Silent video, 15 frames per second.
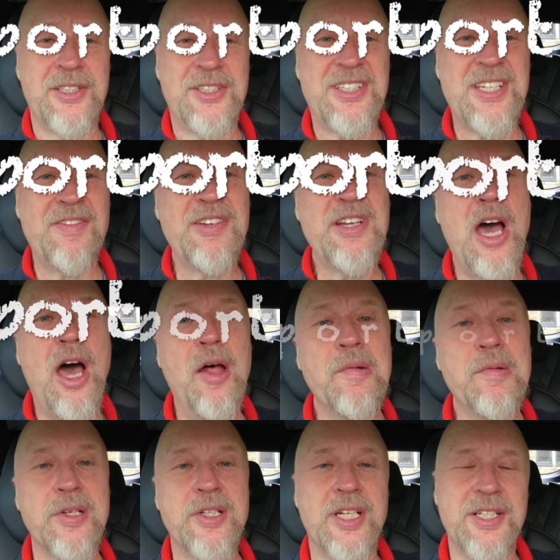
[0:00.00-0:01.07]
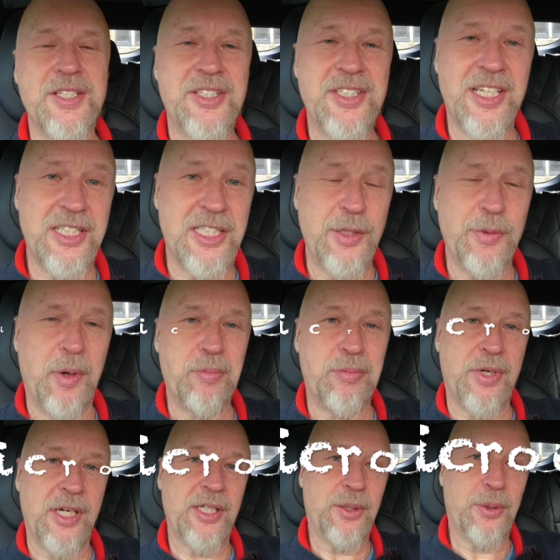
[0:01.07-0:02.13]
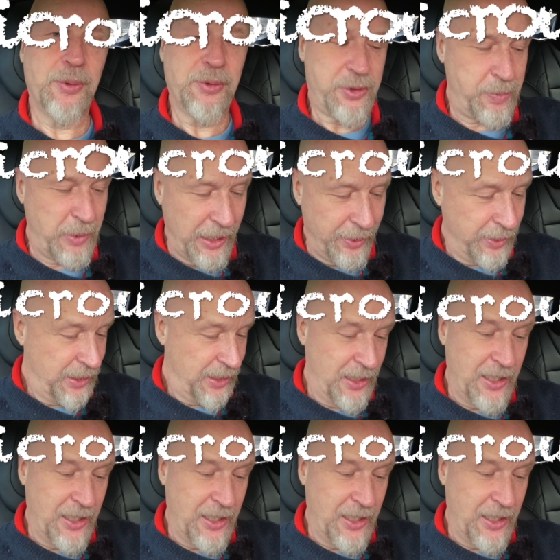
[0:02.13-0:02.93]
761 brake horsepower